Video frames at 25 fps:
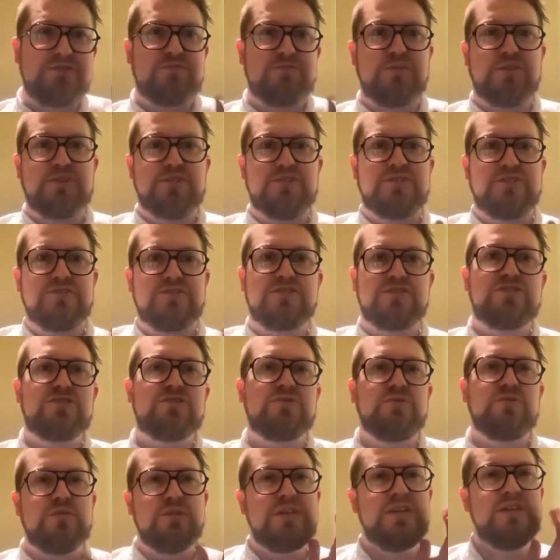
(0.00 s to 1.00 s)
where you're
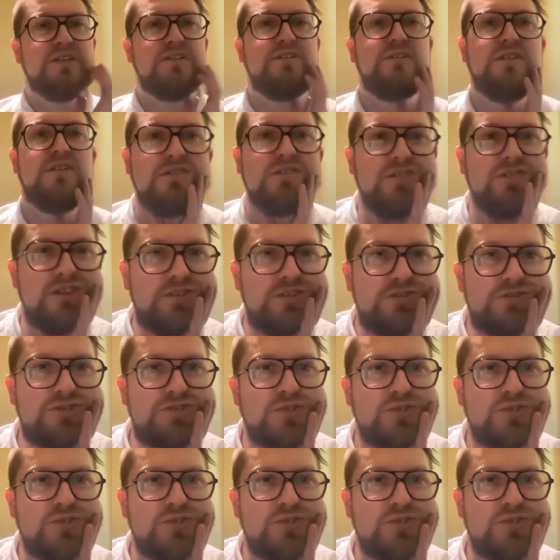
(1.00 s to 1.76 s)
scoring it along those,